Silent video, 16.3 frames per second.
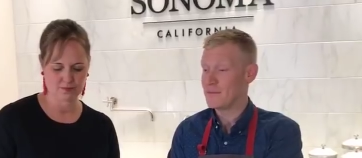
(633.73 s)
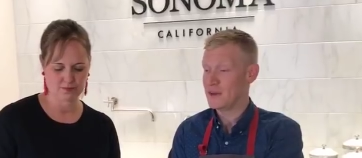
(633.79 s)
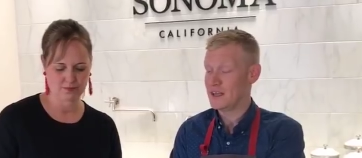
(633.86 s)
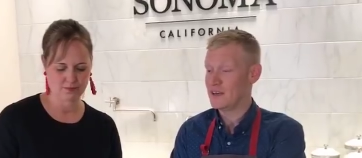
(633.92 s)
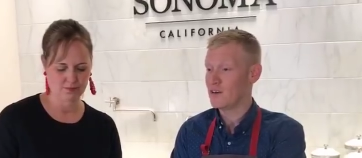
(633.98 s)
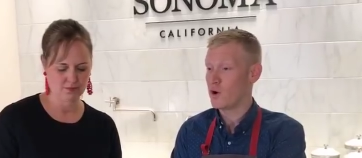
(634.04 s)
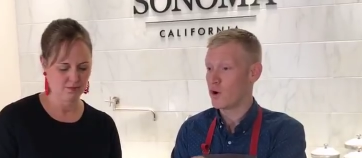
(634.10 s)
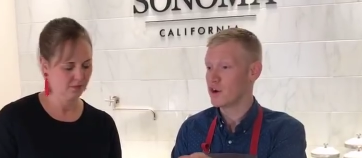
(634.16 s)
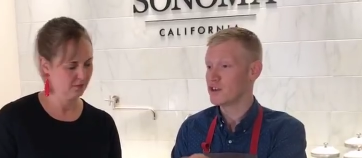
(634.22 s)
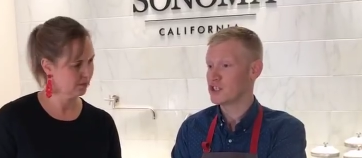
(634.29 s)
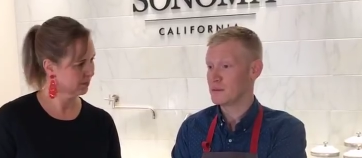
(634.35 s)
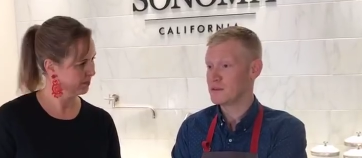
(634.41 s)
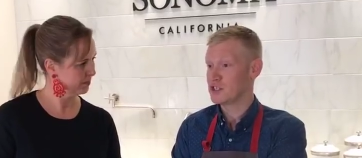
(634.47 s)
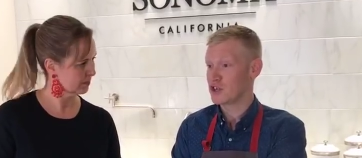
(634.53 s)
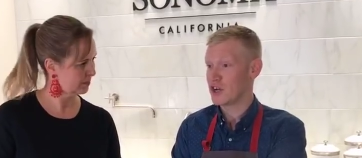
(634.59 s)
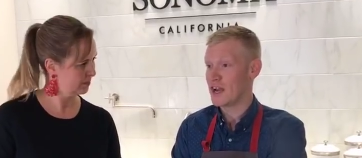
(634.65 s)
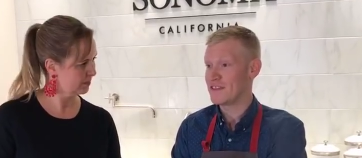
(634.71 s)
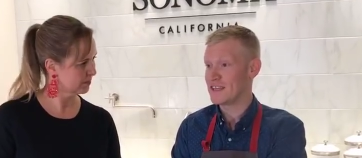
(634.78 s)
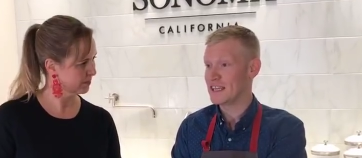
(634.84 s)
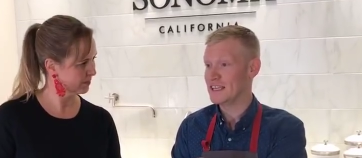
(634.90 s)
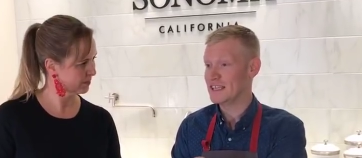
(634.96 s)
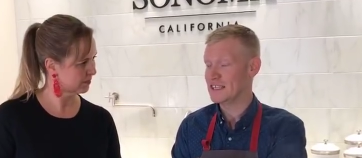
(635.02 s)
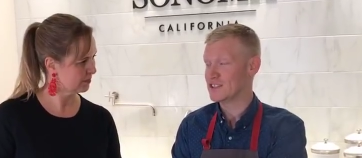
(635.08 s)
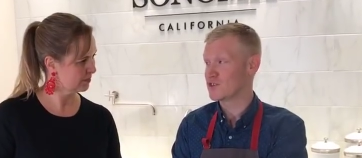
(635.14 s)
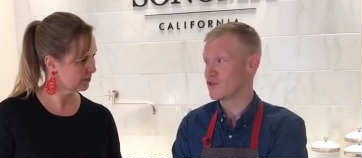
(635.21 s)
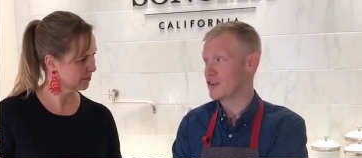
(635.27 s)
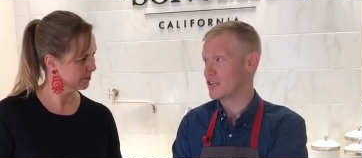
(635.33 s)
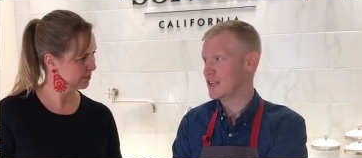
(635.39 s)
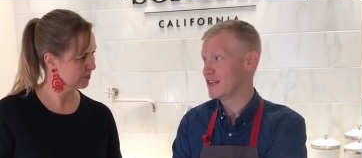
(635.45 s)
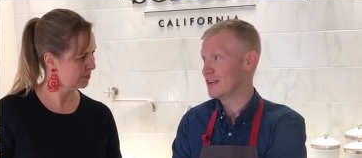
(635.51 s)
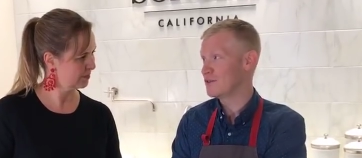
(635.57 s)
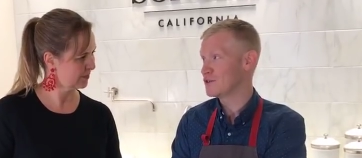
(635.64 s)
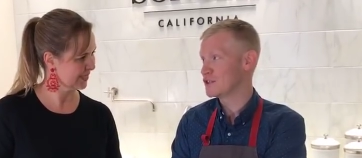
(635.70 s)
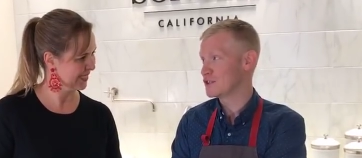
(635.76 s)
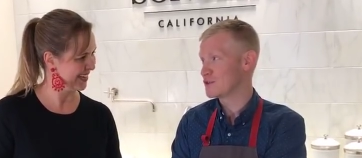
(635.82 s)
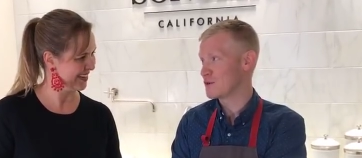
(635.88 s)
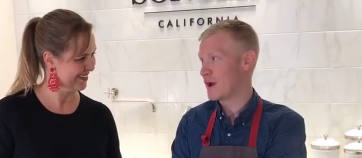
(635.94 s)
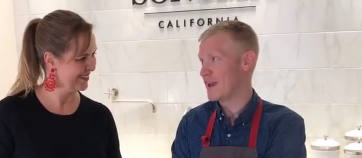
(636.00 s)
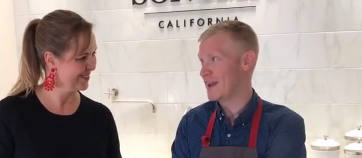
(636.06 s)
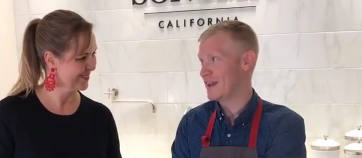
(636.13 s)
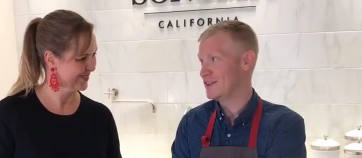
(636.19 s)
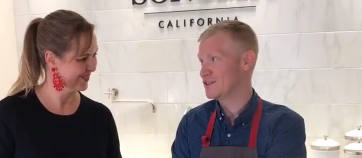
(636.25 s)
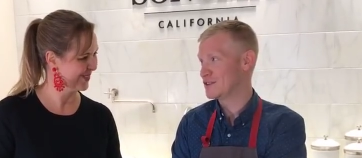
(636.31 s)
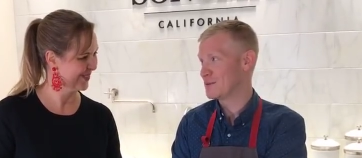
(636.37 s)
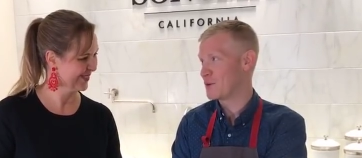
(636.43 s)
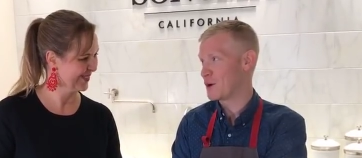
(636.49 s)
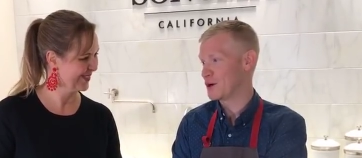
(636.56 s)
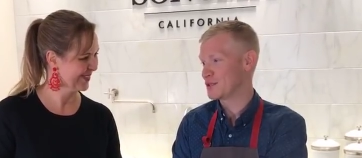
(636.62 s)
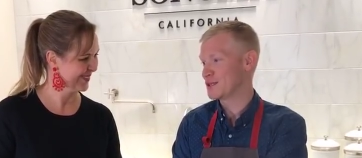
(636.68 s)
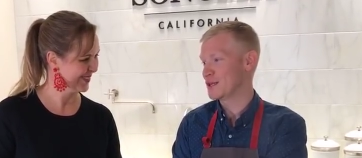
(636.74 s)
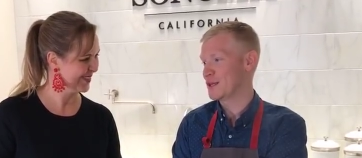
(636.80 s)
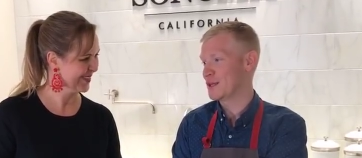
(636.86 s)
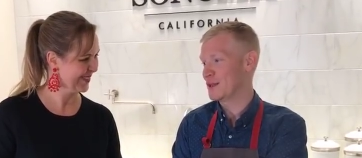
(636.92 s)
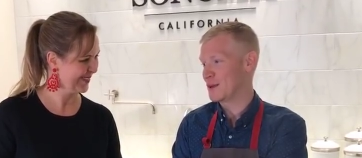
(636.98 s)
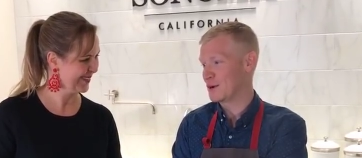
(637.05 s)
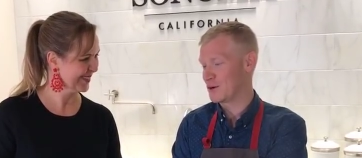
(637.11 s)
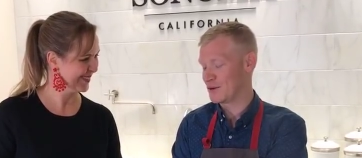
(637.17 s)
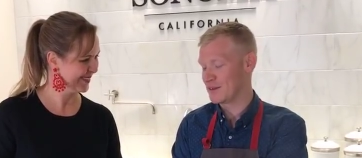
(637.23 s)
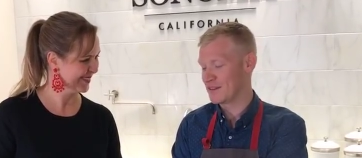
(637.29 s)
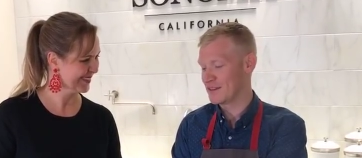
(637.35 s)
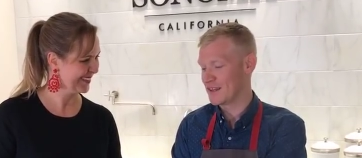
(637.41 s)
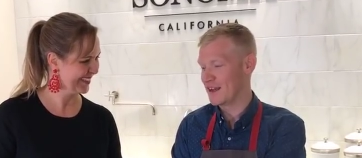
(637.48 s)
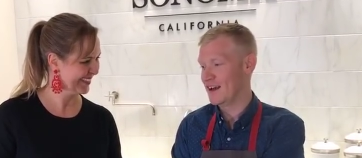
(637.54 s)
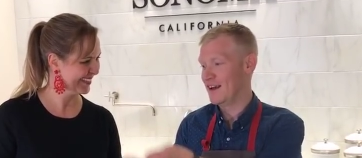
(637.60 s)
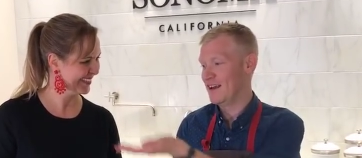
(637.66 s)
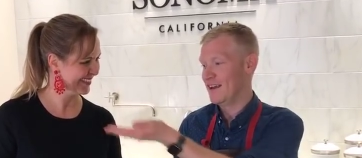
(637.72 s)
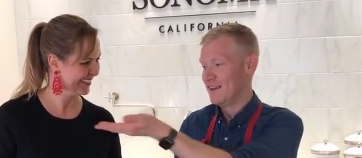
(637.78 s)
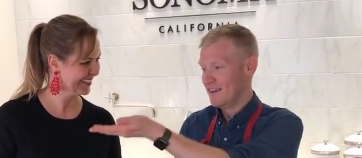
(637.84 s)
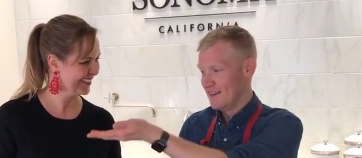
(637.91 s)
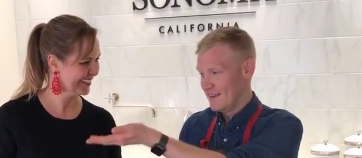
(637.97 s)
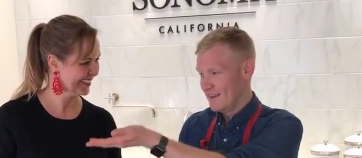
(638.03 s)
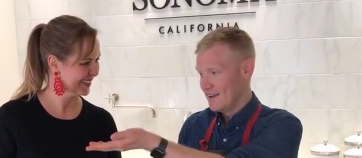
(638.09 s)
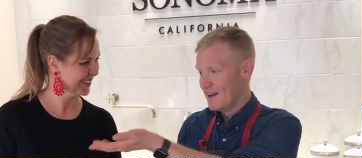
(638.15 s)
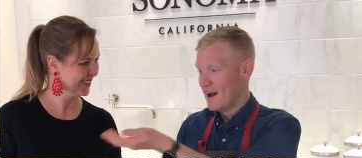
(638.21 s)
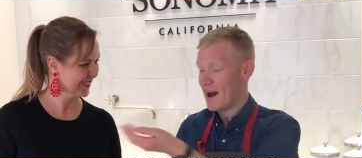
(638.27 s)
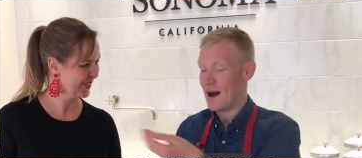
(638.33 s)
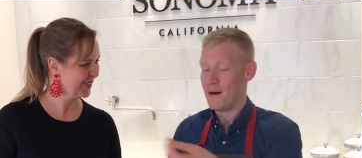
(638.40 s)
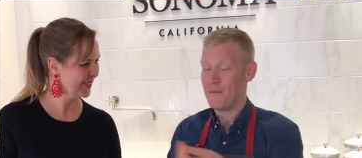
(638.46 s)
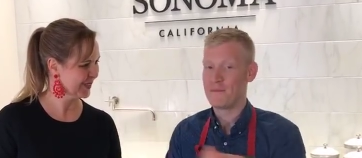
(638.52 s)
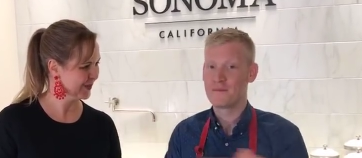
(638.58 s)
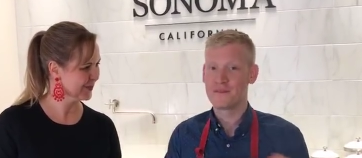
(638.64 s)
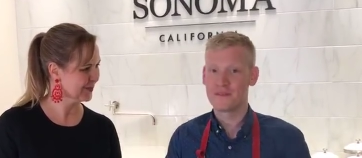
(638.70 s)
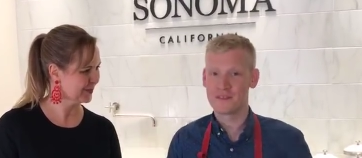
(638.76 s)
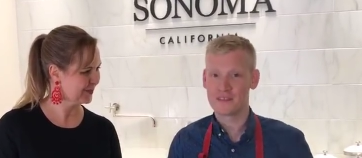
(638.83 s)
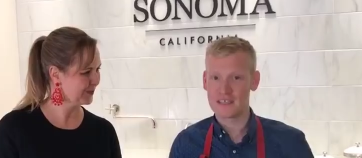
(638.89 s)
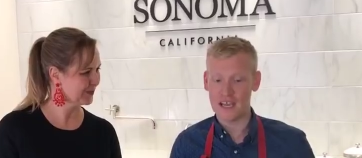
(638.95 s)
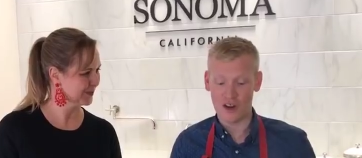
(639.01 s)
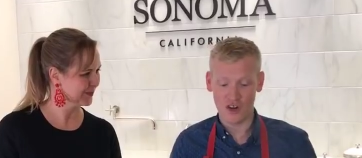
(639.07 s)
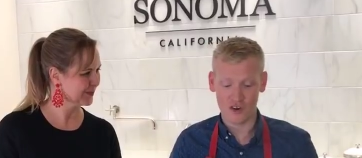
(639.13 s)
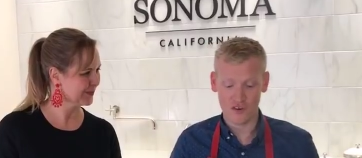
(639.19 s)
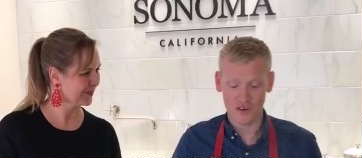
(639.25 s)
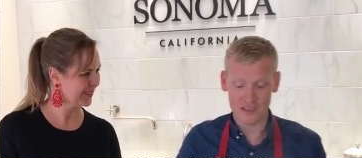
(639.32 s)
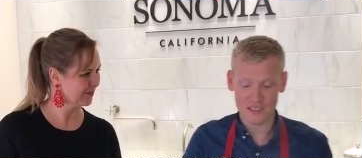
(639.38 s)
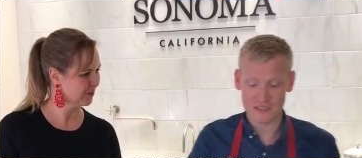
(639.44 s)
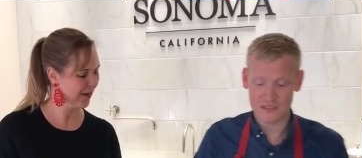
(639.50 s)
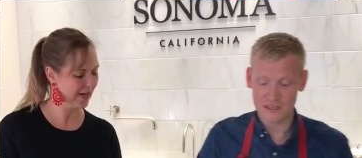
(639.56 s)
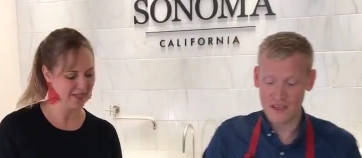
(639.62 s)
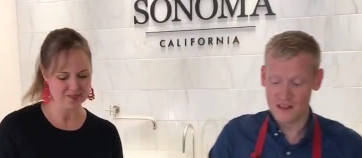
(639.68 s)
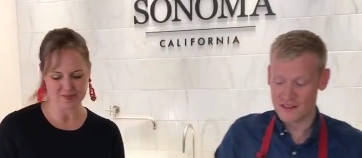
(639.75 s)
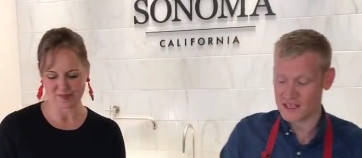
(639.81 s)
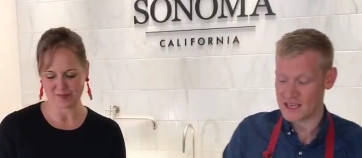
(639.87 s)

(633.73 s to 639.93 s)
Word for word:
Speaker 1: I mean, or a chimichurri, I think it needs green in it, which yeah. is why I use the parsley and the, the um, carrot greens, right.